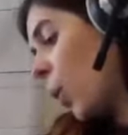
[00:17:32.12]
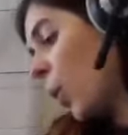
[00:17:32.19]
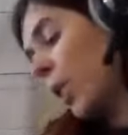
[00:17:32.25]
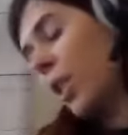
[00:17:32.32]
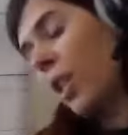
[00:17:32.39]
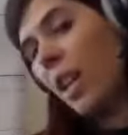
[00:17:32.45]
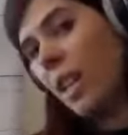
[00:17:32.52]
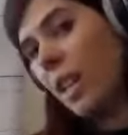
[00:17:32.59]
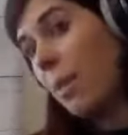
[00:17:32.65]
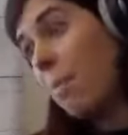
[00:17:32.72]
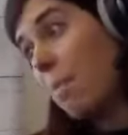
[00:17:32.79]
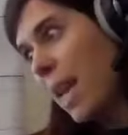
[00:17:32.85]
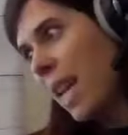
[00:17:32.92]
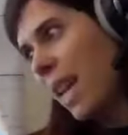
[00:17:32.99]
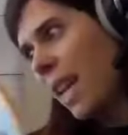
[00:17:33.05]
or sorry, the
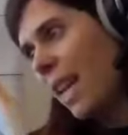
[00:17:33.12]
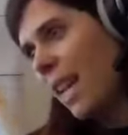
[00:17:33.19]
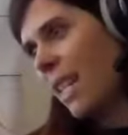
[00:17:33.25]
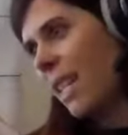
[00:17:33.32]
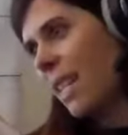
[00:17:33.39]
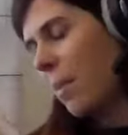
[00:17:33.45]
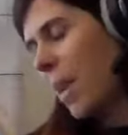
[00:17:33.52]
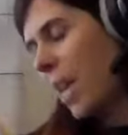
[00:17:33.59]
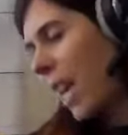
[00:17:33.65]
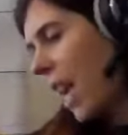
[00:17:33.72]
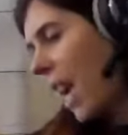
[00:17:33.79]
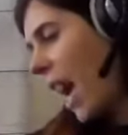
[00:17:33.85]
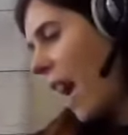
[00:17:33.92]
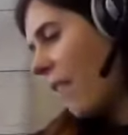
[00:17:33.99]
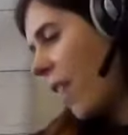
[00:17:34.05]
minute hand to make it
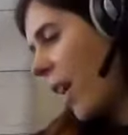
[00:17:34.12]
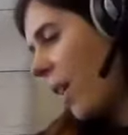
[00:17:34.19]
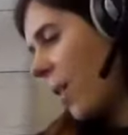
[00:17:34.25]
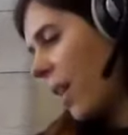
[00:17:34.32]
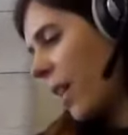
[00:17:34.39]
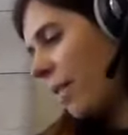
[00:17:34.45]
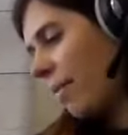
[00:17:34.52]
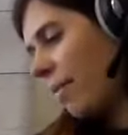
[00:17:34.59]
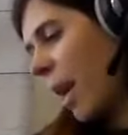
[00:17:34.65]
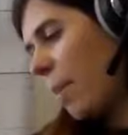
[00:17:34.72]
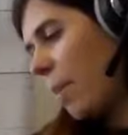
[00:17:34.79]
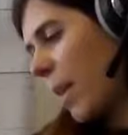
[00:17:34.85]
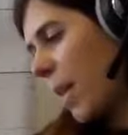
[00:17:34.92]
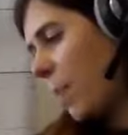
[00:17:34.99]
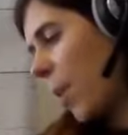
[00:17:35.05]
half hour. I
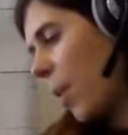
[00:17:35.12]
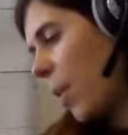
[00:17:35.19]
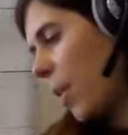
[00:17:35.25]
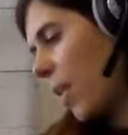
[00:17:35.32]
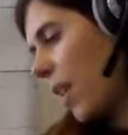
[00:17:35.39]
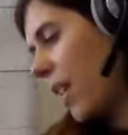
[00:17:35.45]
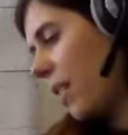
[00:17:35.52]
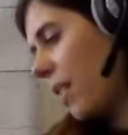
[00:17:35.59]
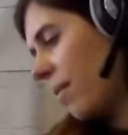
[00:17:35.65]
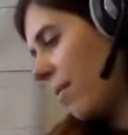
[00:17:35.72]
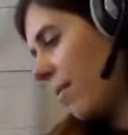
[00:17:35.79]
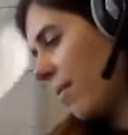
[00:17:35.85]
misspoke there.